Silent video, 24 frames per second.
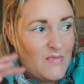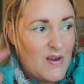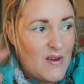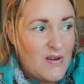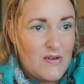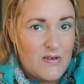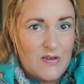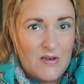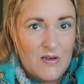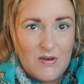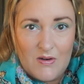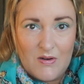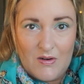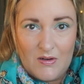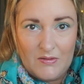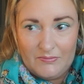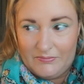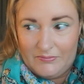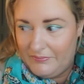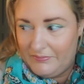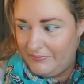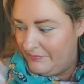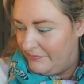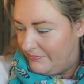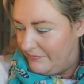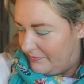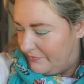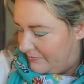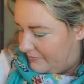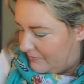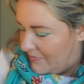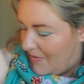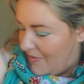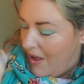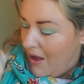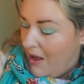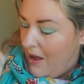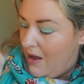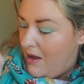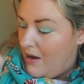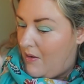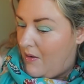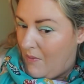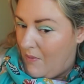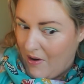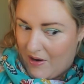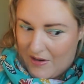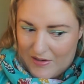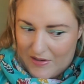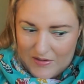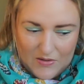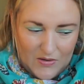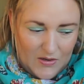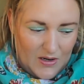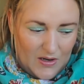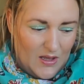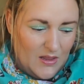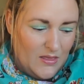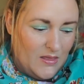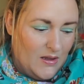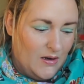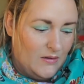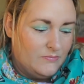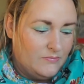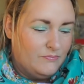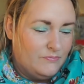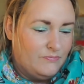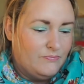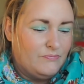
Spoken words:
Je don't know what is going on there.